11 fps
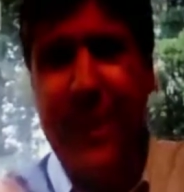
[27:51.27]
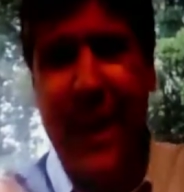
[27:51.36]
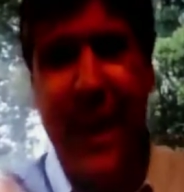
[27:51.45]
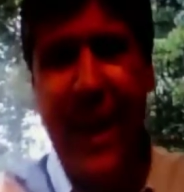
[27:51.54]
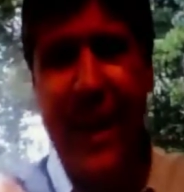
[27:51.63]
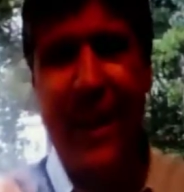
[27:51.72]

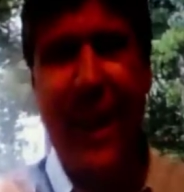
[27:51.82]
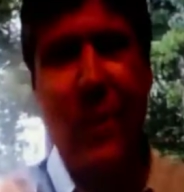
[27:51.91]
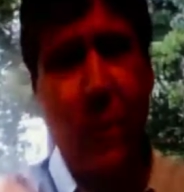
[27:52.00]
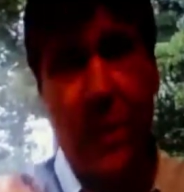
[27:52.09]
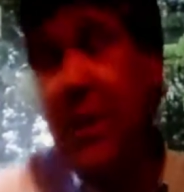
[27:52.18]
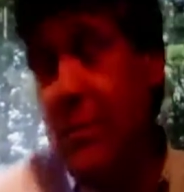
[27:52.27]
And that's
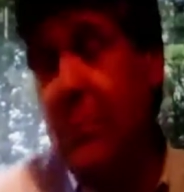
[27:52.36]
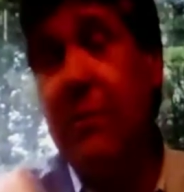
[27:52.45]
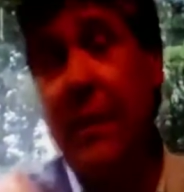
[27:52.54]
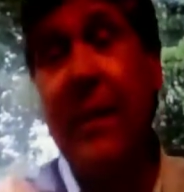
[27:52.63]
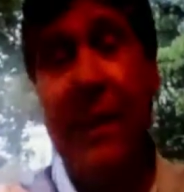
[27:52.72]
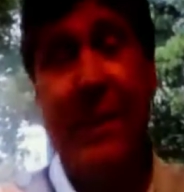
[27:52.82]
what this
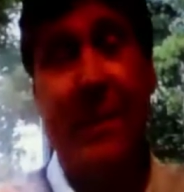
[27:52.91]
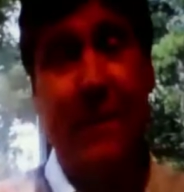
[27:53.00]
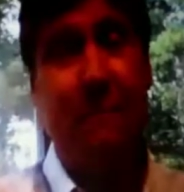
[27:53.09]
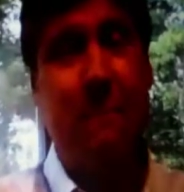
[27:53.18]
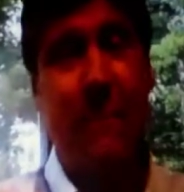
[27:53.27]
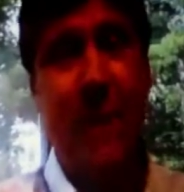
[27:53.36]
movie does.
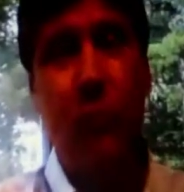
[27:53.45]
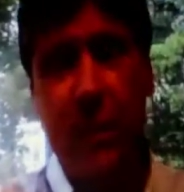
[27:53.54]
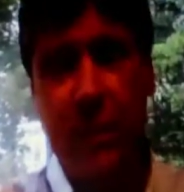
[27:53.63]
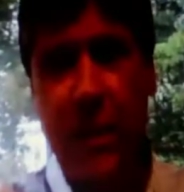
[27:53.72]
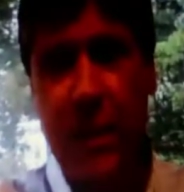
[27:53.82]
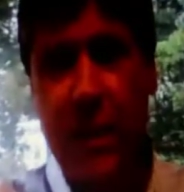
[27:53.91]

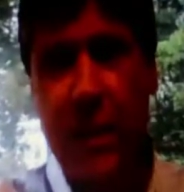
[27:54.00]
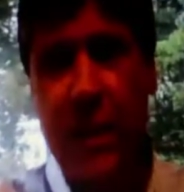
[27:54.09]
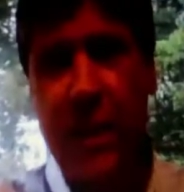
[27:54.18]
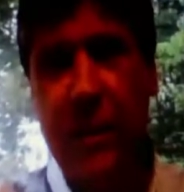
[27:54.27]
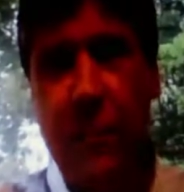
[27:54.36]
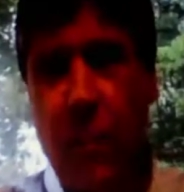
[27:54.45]

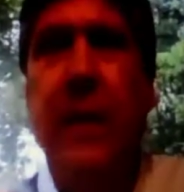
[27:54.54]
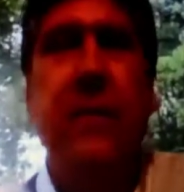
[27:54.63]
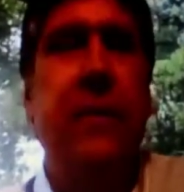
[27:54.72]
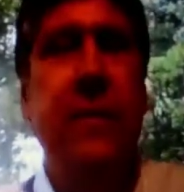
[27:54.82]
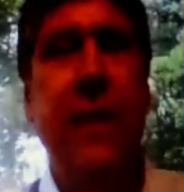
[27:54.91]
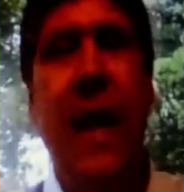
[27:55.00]
It
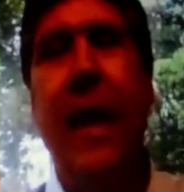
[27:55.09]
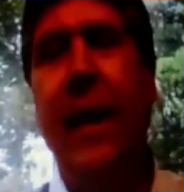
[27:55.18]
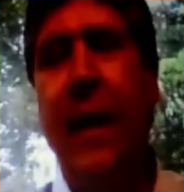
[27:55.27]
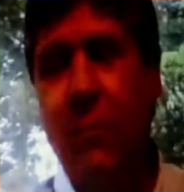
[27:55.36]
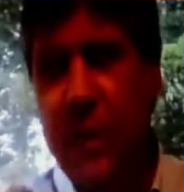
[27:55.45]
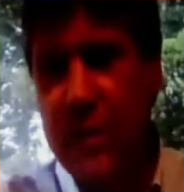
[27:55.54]
embraces that,
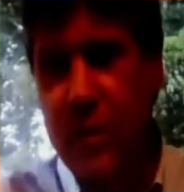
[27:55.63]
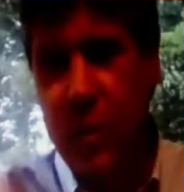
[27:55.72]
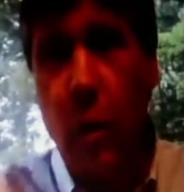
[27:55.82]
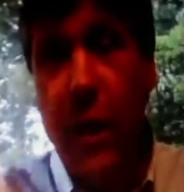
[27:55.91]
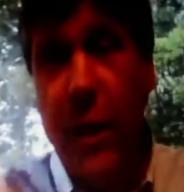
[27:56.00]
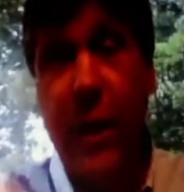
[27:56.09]
and we
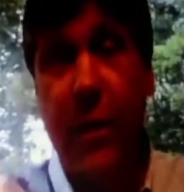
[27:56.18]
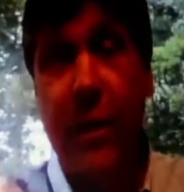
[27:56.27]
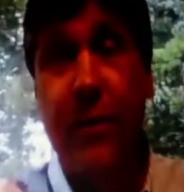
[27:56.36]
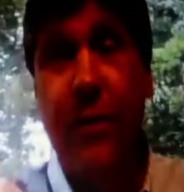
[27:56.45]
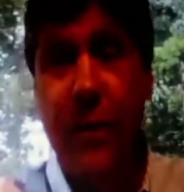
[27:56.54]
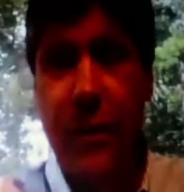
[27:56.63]
show a
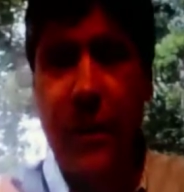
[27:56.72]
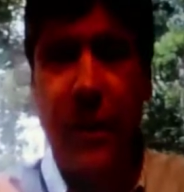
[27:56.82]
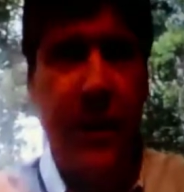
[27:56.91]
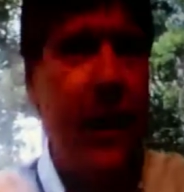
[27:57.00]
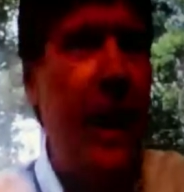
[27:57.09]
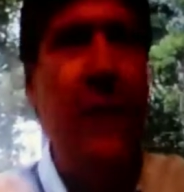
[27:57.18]
character
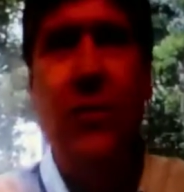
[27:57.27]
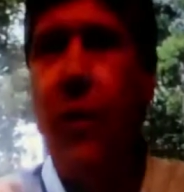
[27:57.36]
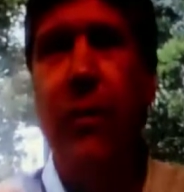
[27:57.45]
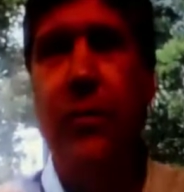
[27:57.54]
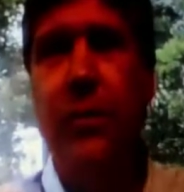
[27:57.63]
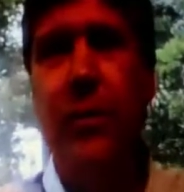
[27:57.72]
that has all
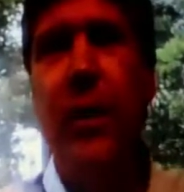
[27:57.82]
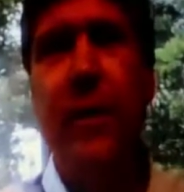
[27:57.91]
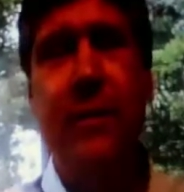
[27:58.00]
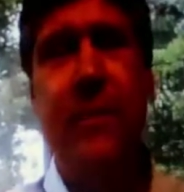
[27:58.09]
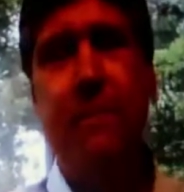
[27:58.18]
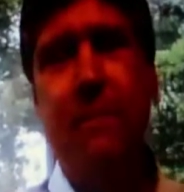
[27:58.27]
those traits.